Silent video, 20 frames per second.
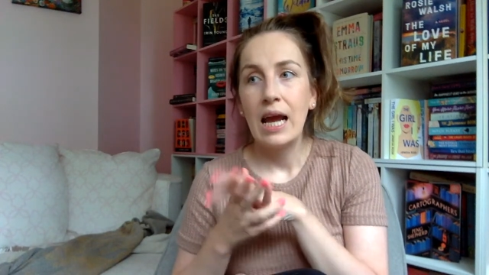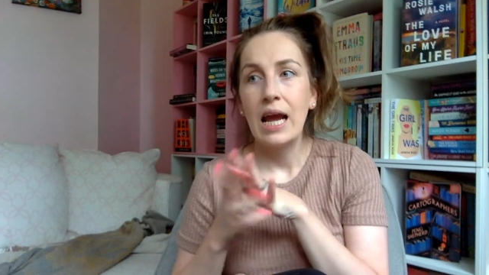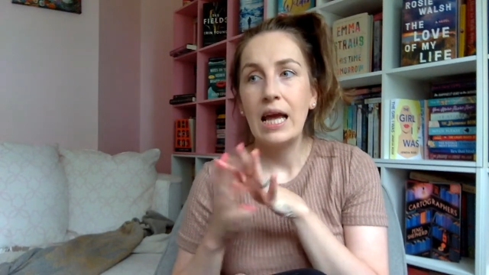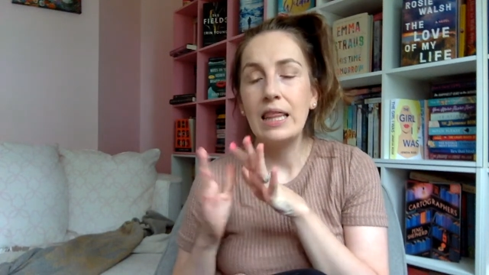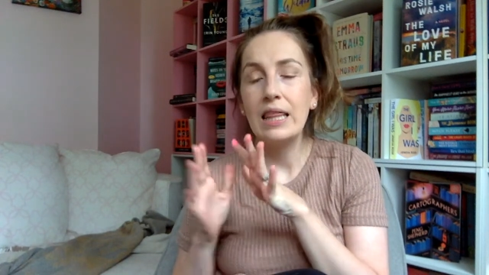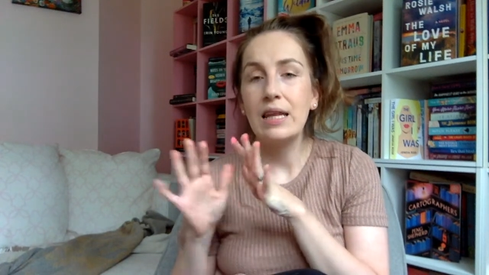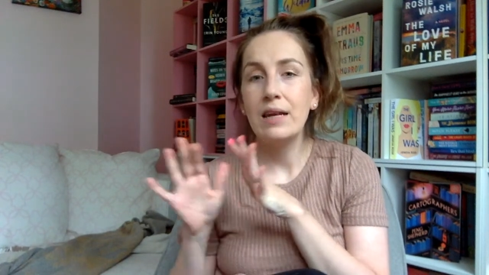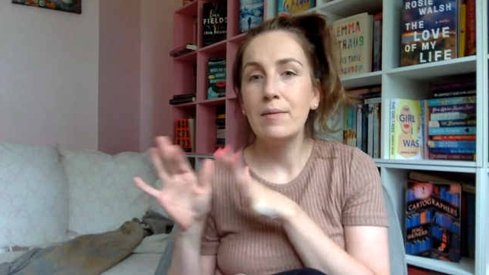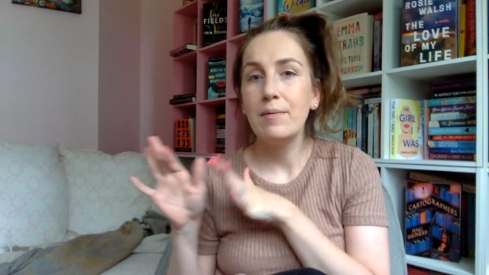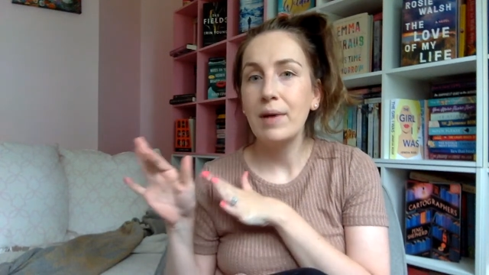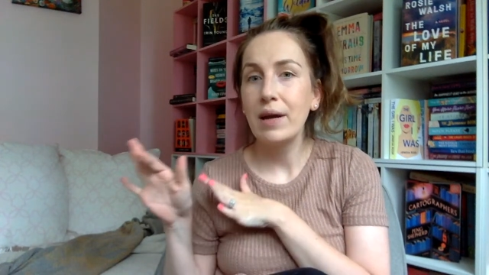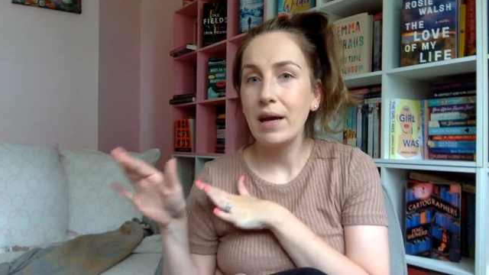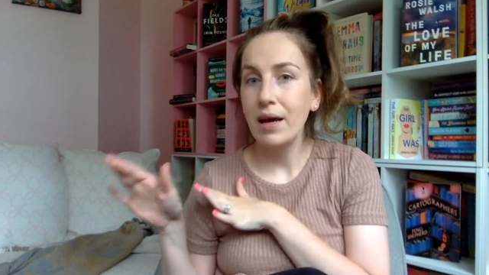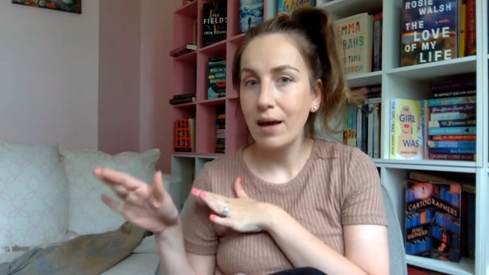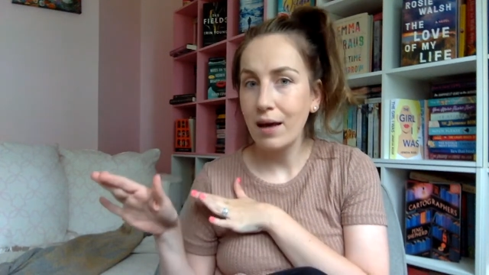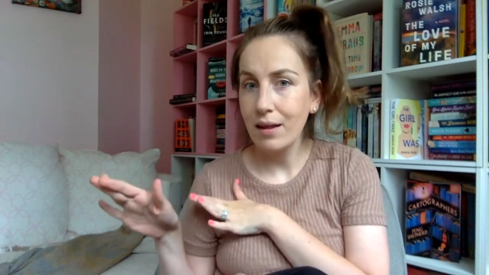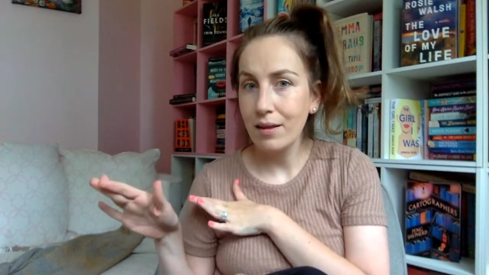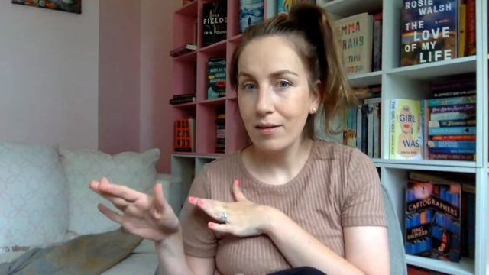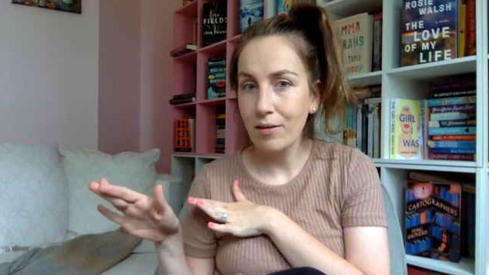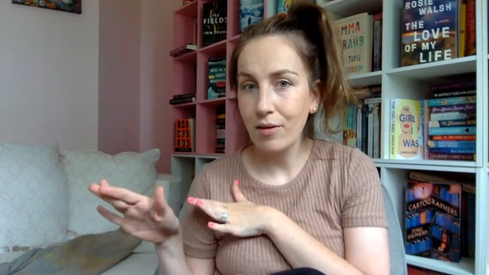And then in my
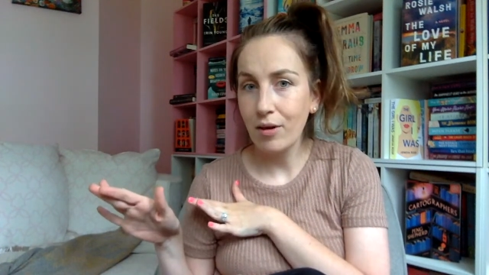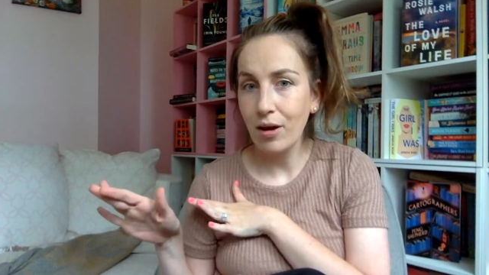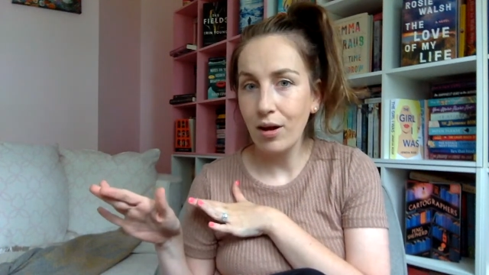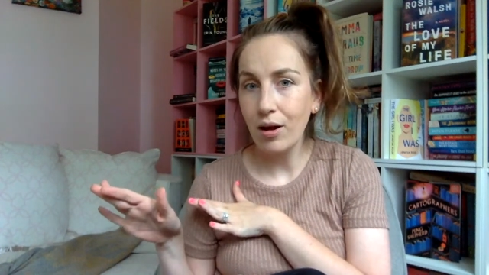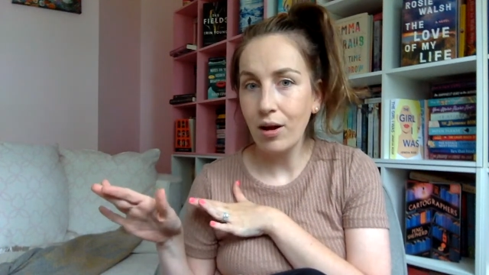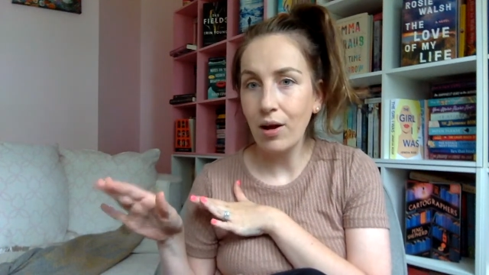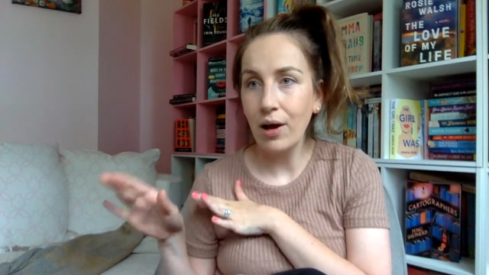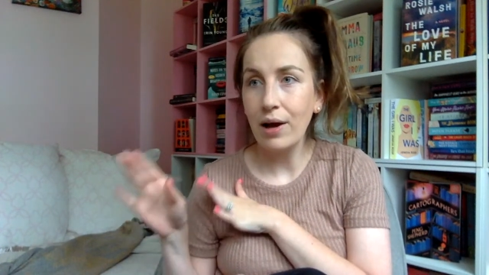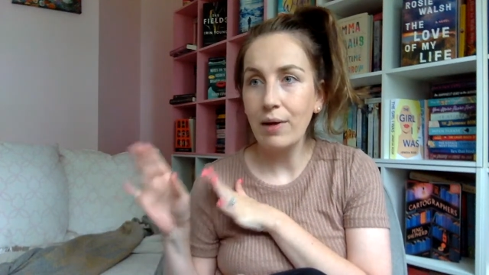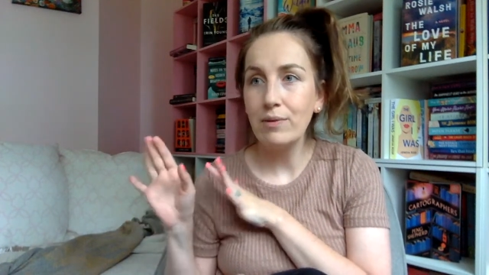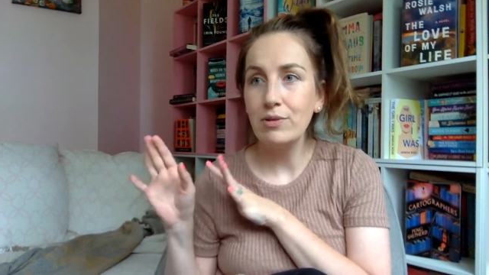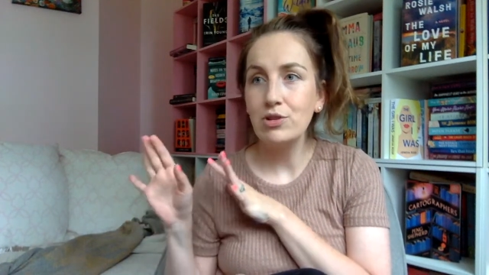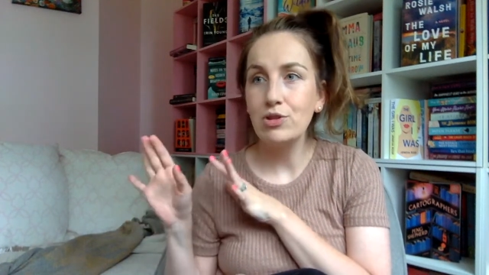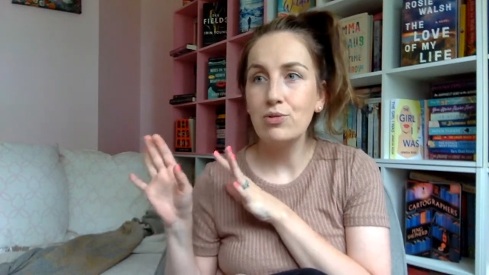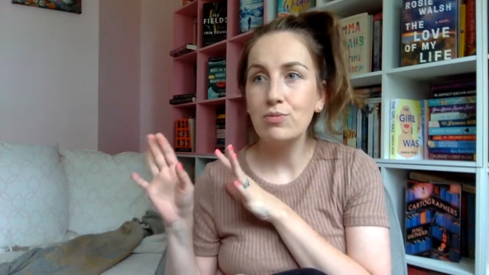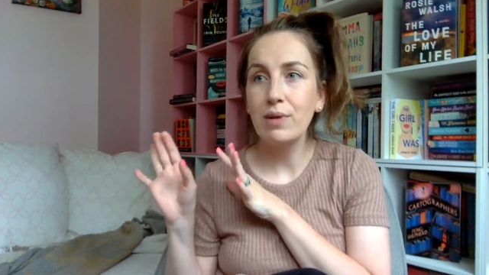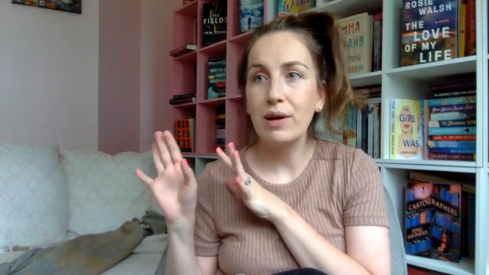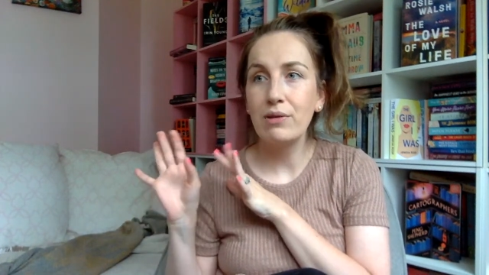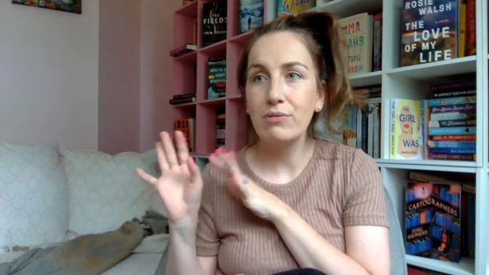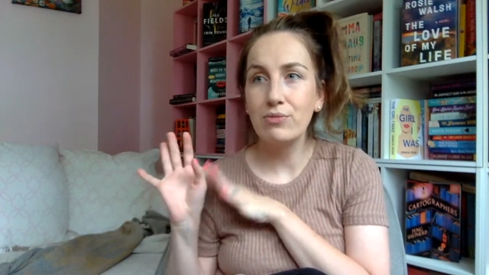other haul, I would
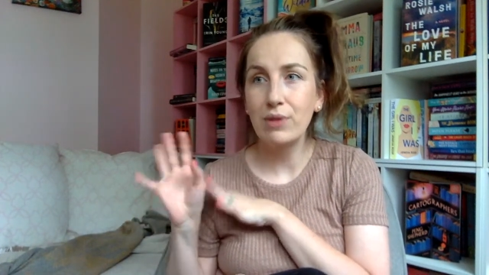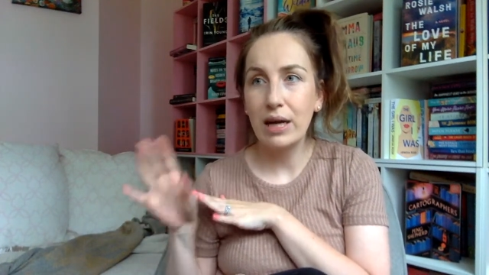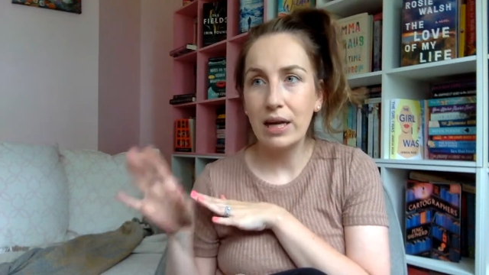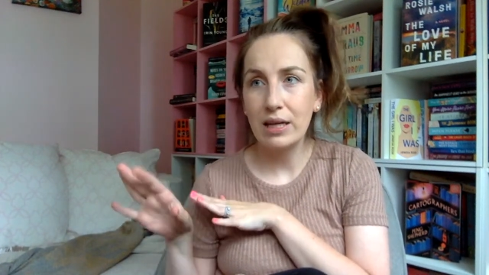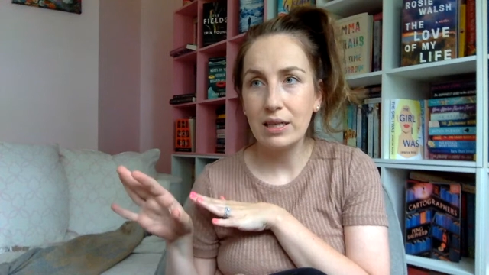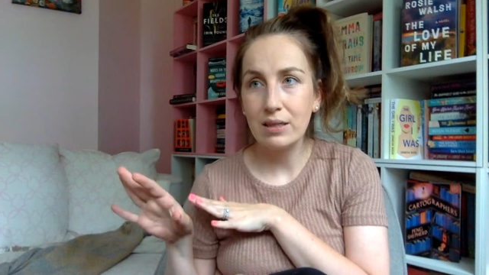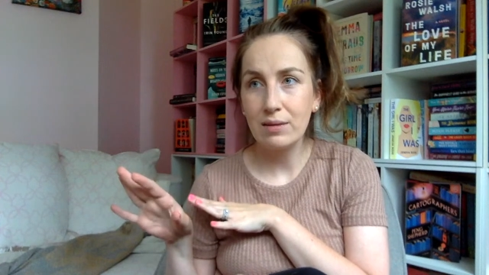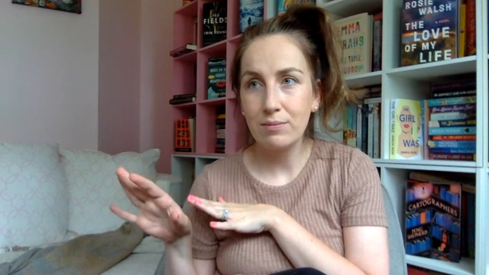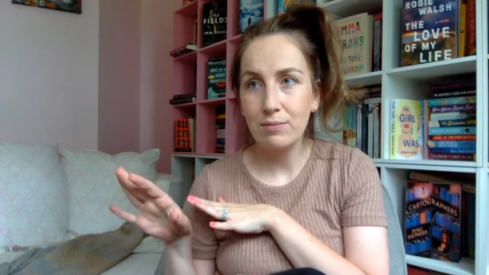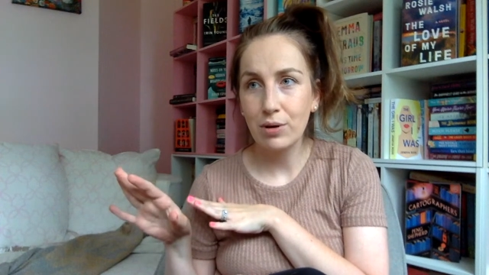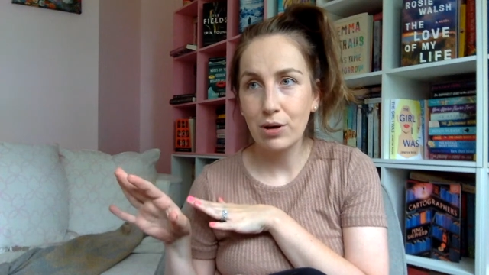do my random